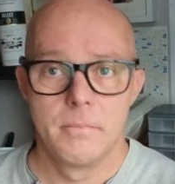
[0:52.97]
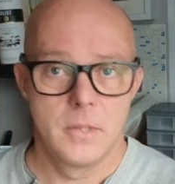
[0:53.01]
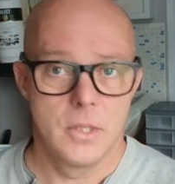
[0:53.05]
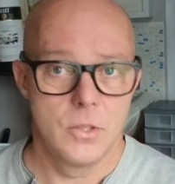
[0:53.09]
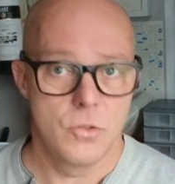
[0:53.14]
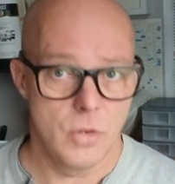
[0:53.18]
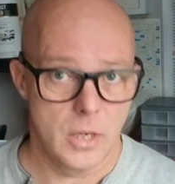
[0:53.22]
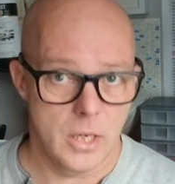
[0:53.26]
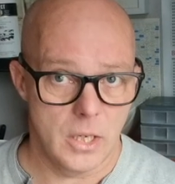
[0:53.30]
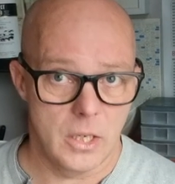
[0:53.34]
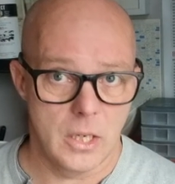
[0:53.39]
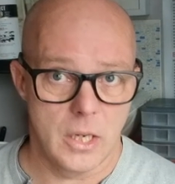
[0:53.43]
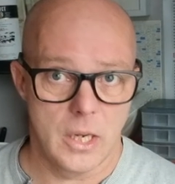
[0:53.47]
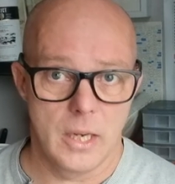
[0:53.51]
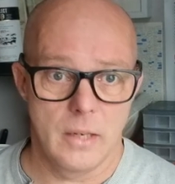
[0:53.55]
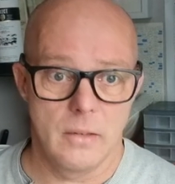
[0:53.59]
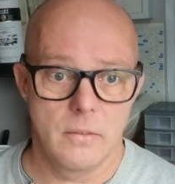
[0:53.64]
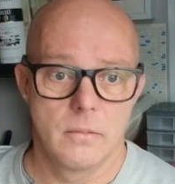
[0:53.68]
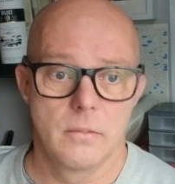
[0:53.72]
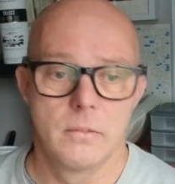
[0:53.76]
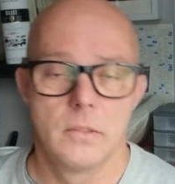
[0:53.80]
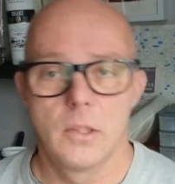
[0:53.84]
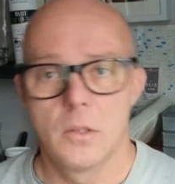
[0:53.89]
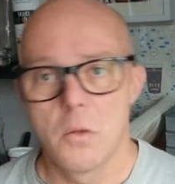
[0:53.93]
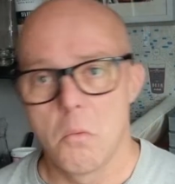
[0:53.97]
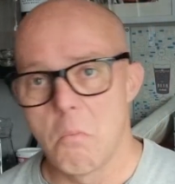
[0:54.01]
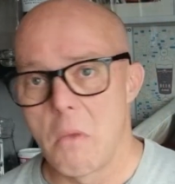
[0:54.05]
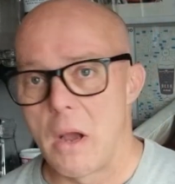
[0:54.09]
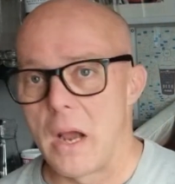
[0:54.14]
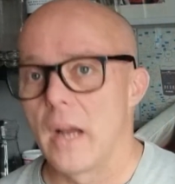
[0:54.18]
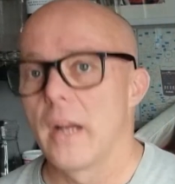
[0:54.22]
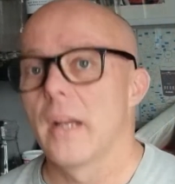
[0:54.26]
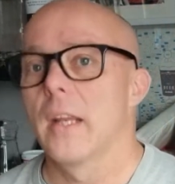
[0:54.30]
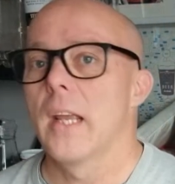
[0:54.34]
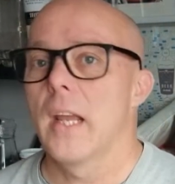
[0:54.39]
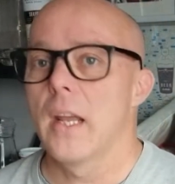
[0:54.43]
you drink it, you come
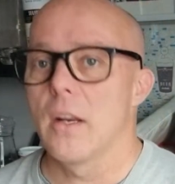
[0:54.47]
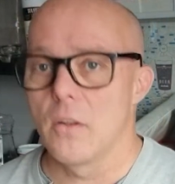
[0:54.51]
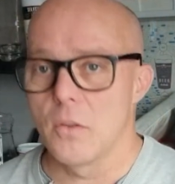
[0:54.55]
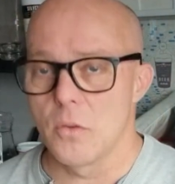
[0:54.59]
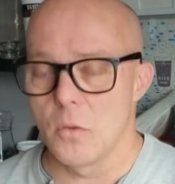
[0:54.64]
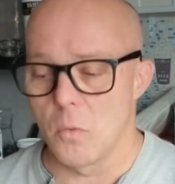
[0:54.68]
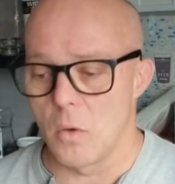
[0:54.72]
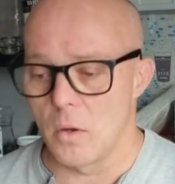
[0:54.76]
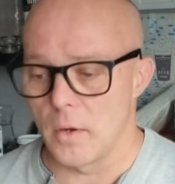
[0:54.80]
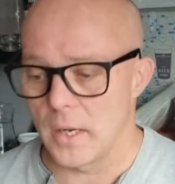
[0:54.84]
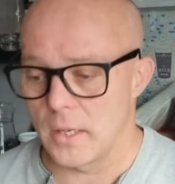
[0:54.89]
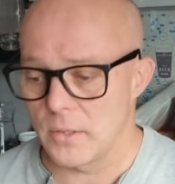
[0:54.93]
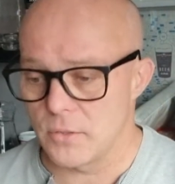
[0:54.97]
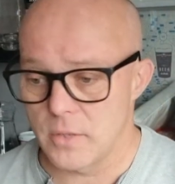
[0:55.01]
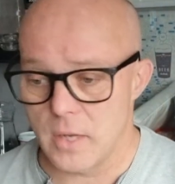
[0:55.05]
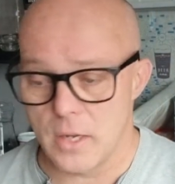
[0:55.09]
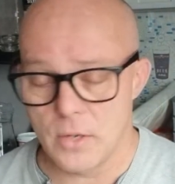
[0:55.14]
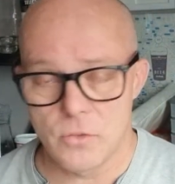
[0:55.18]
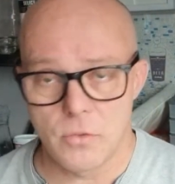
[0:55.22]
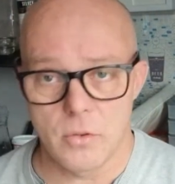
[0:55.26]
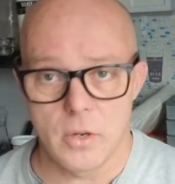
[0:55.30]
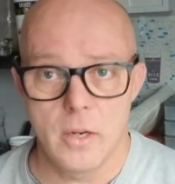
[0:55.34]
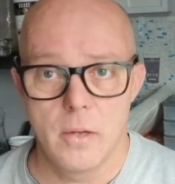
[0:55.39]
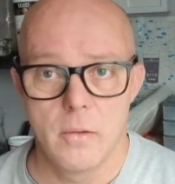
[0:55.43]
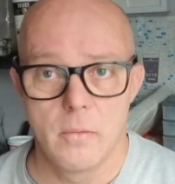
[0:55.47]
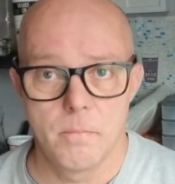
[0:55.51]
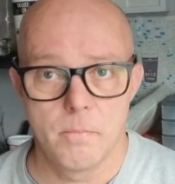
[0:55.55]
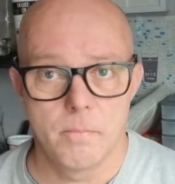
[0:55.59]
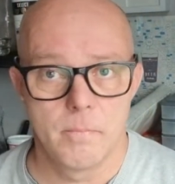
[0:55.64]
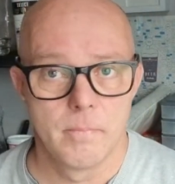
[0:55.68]
back, you get another one, etc.